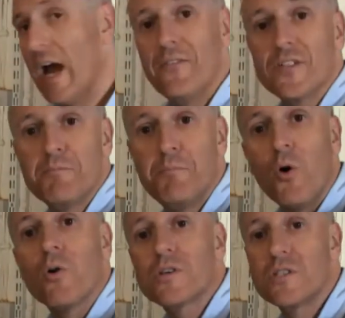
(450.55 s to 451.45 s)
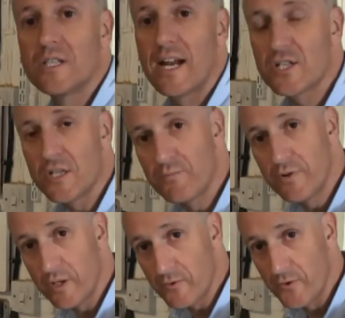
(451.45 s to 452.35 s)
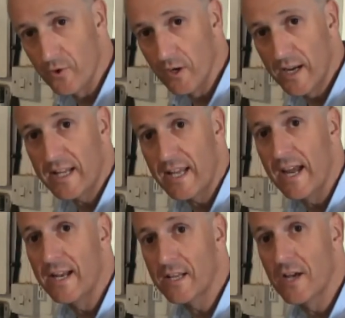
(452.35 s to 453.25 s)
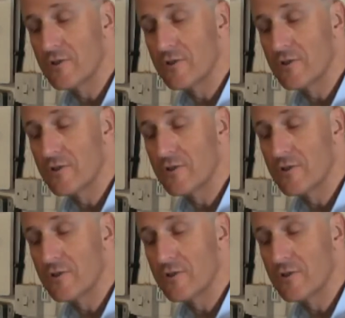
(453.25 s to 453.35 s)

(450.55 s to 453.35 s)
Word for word: and this box is actually pretty full. And again, it